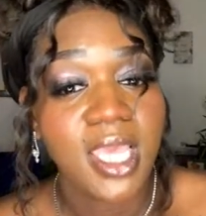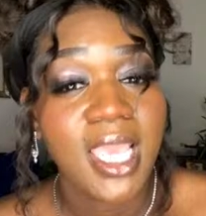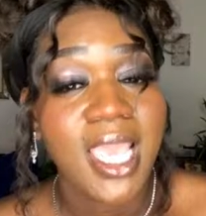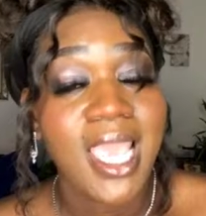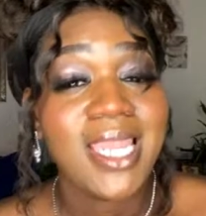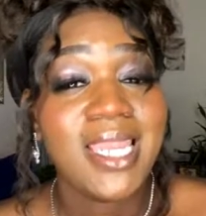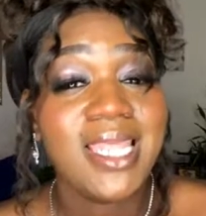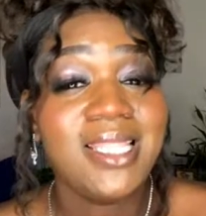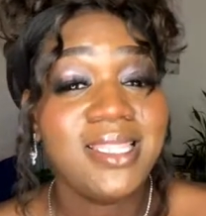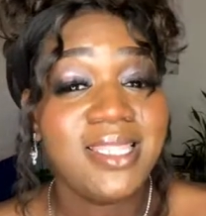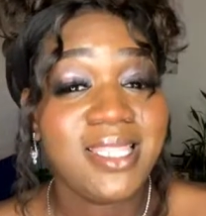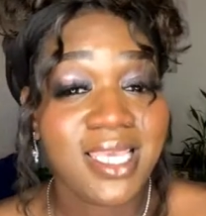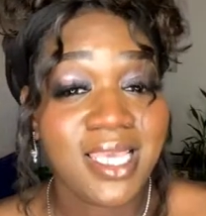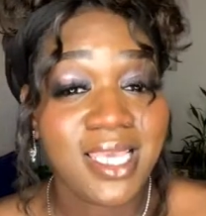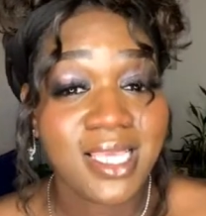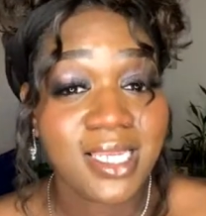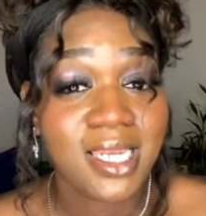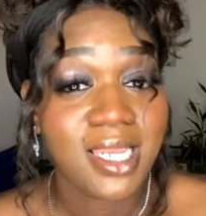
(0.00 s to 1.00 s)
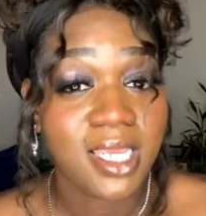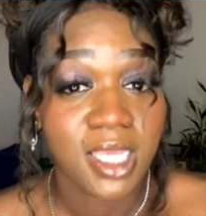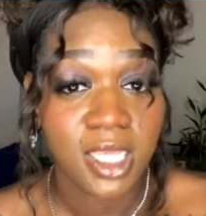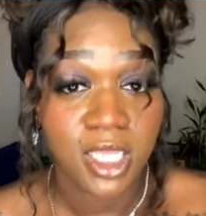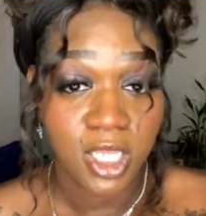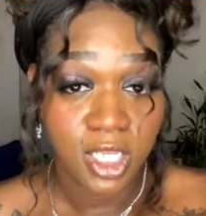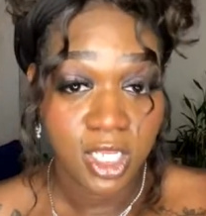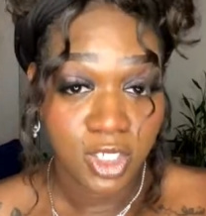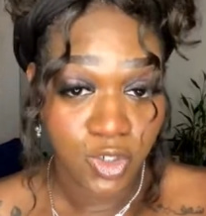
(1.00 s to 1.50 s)
And then
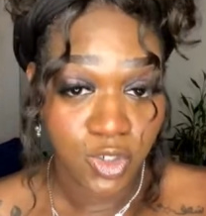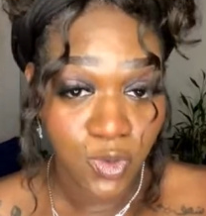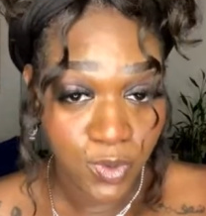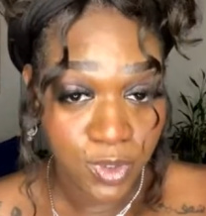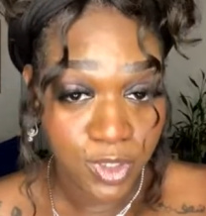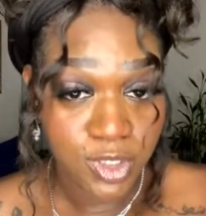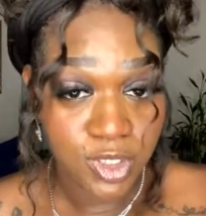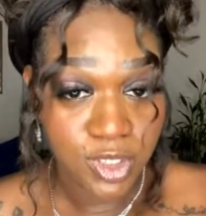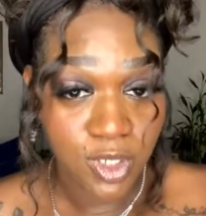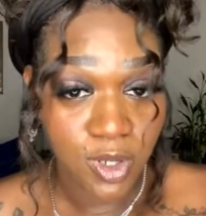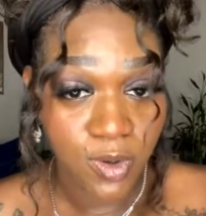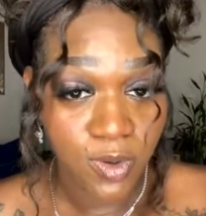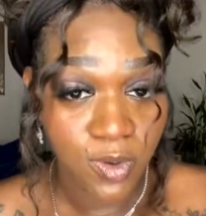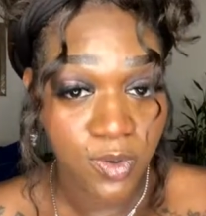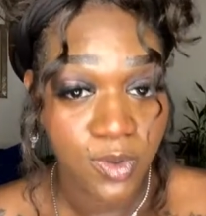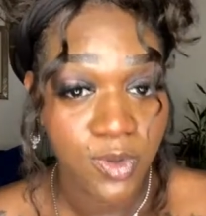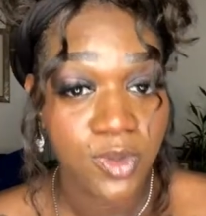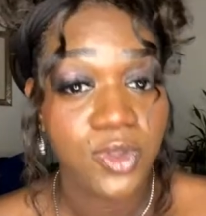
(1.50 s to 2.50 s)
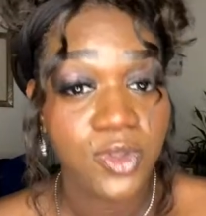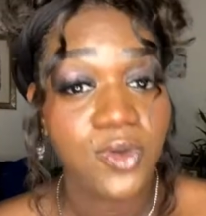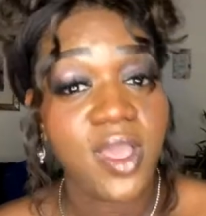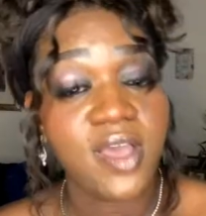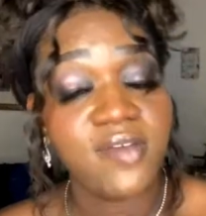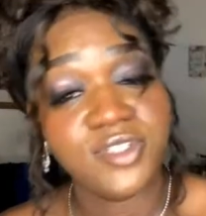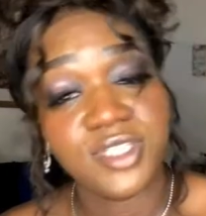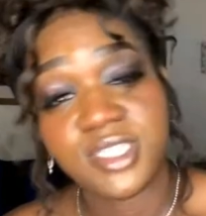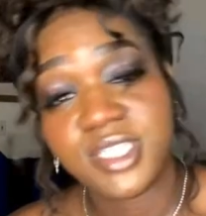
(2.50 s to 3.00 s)
in doing so, you
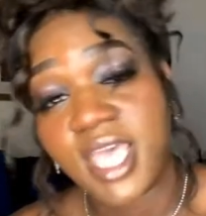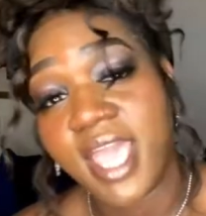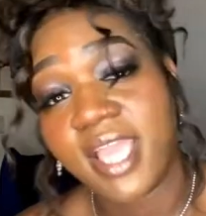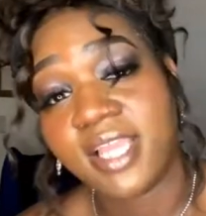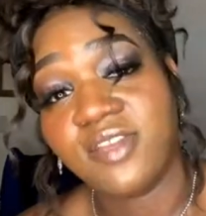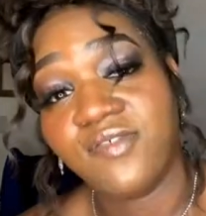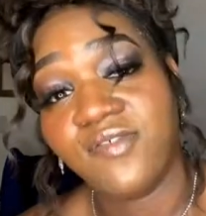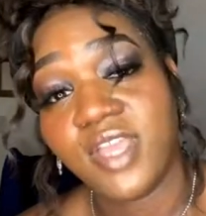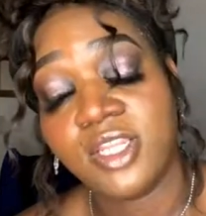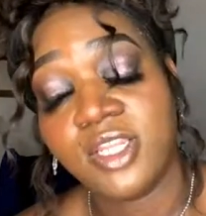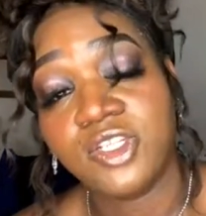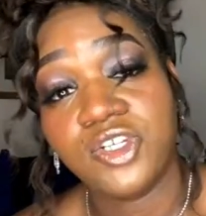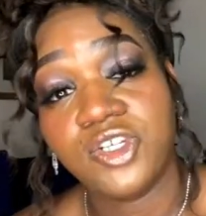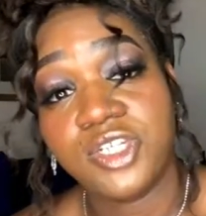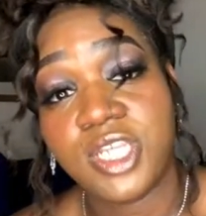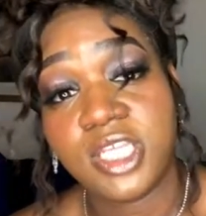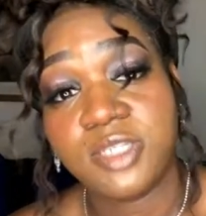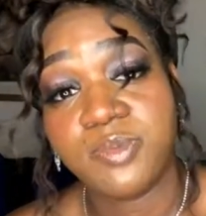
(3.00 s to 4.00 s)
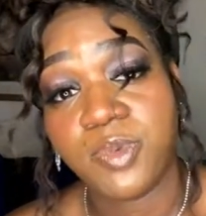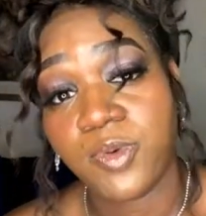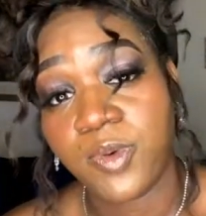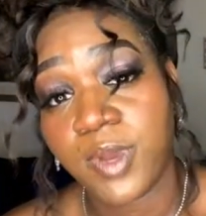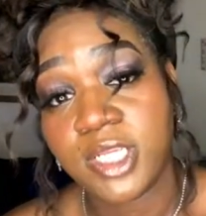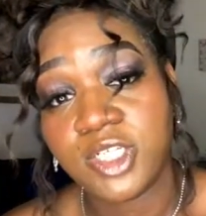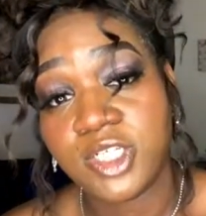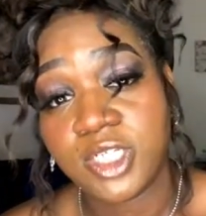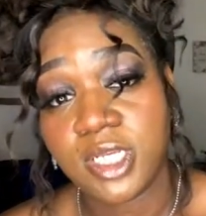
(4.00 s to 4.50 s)
have just activated your
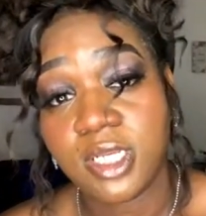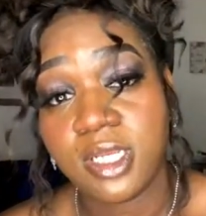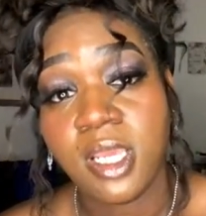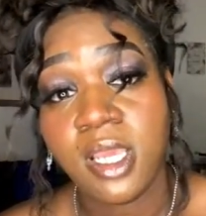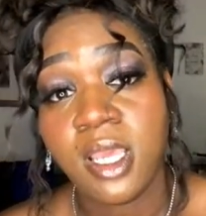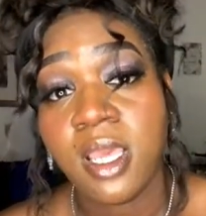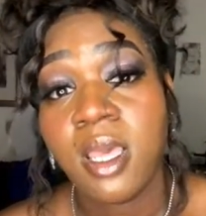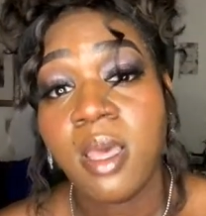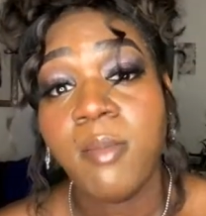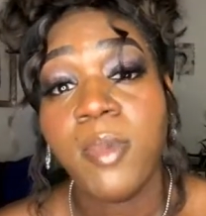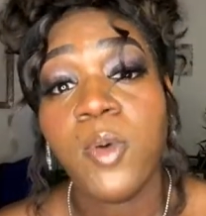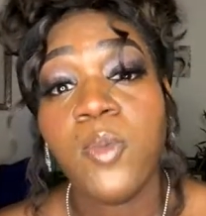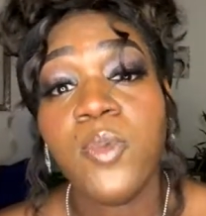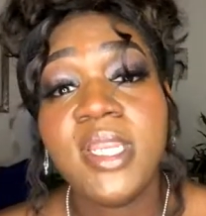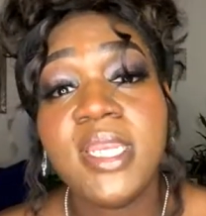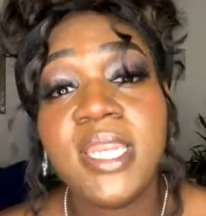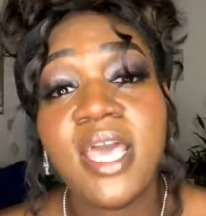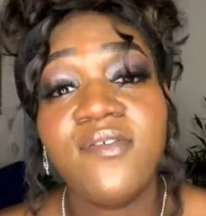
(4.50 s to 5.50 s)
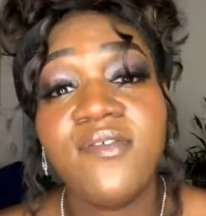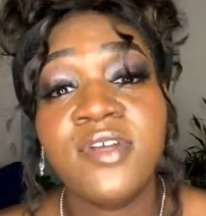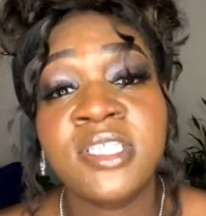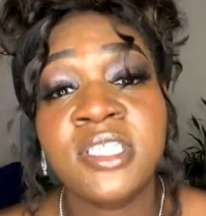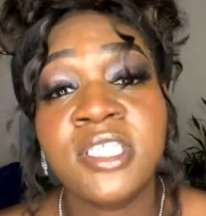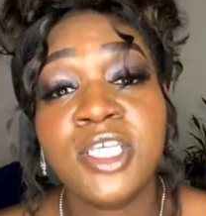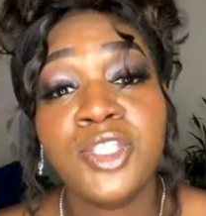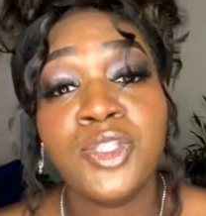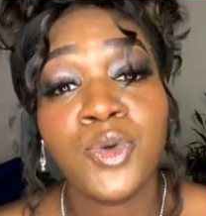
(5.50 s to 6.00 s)
desperation, but we never
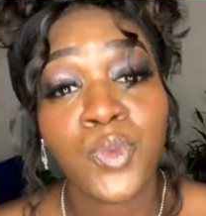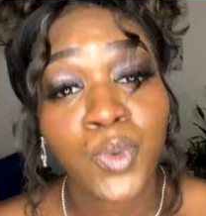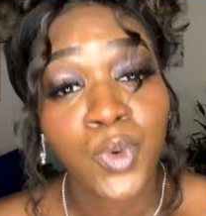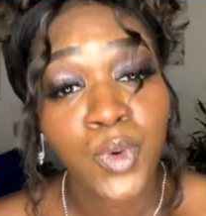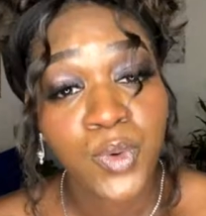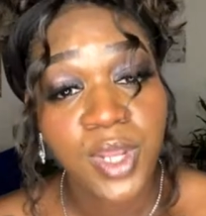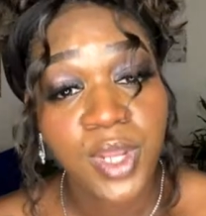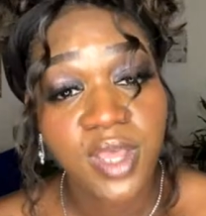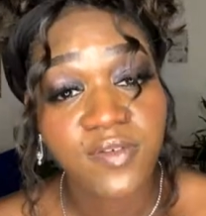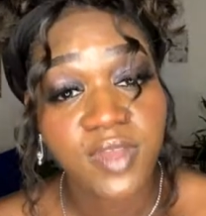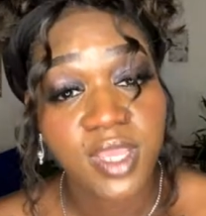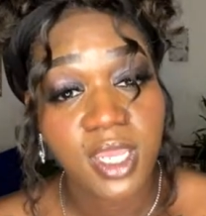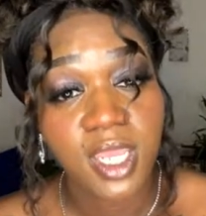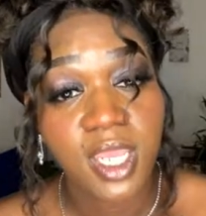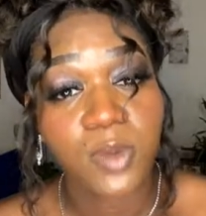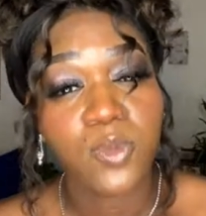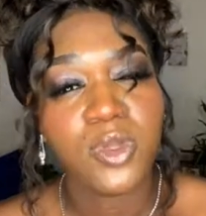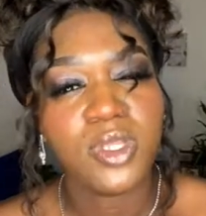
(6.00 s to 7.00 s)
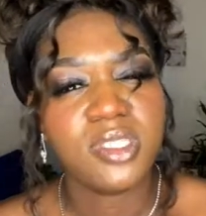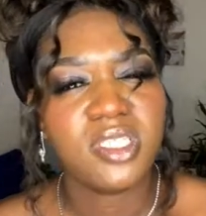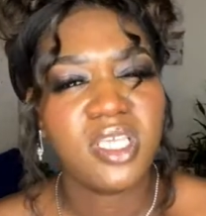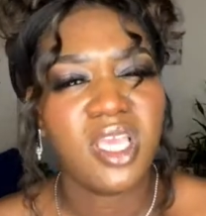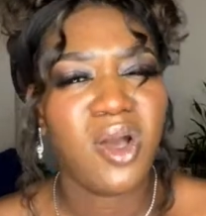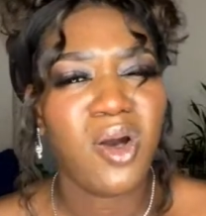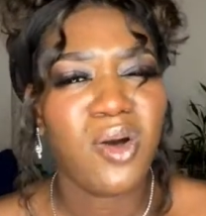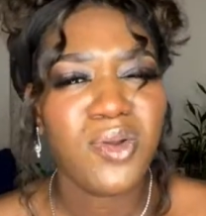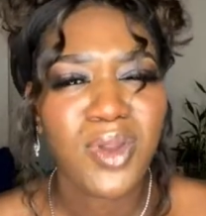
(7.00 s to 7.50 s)
see the root of it. And we'll
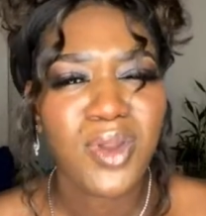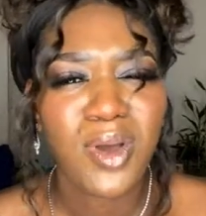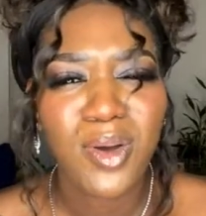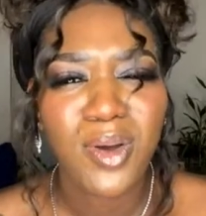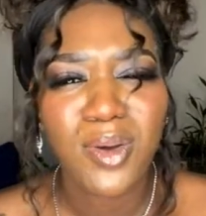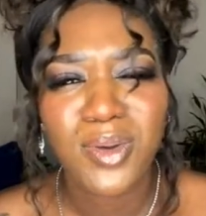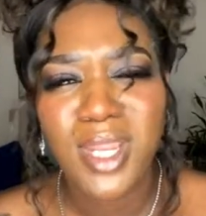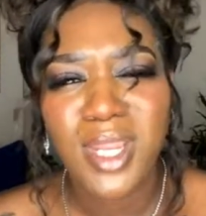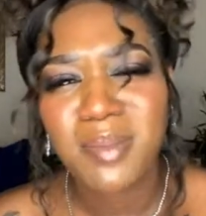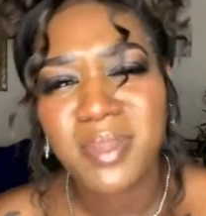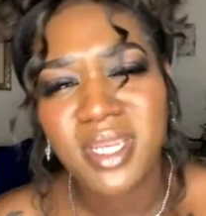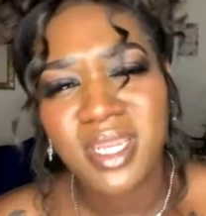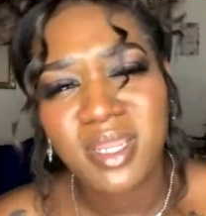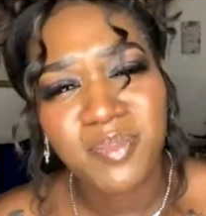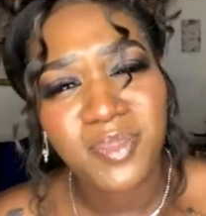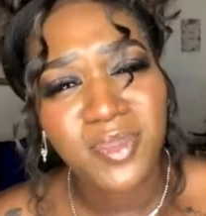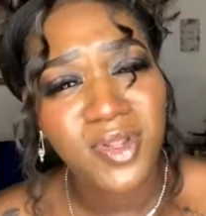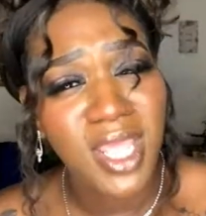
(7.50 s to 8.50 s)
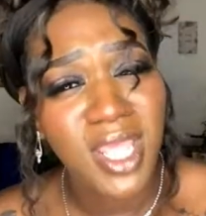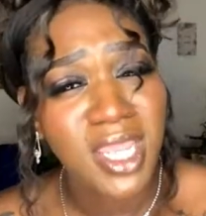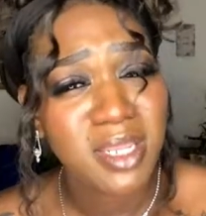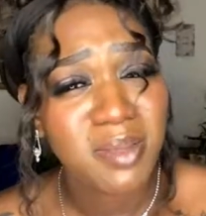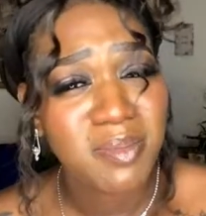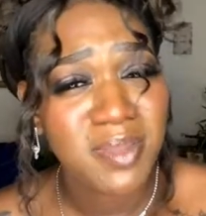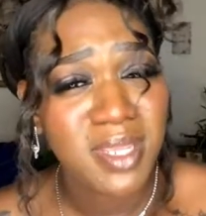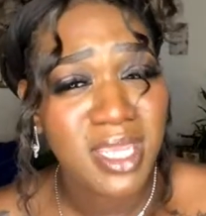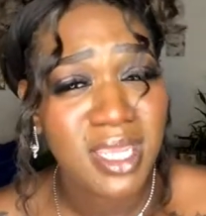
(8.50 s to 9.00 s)
say, oh no, they
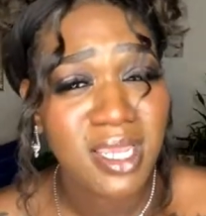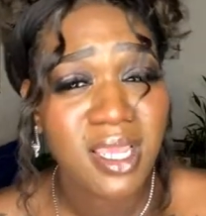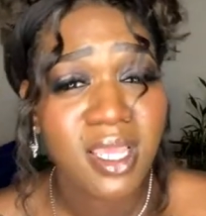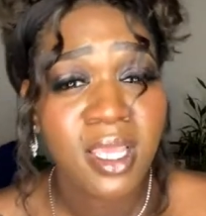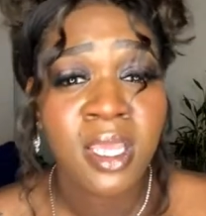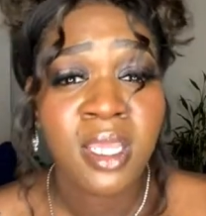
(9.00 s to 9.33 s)
manipulated me.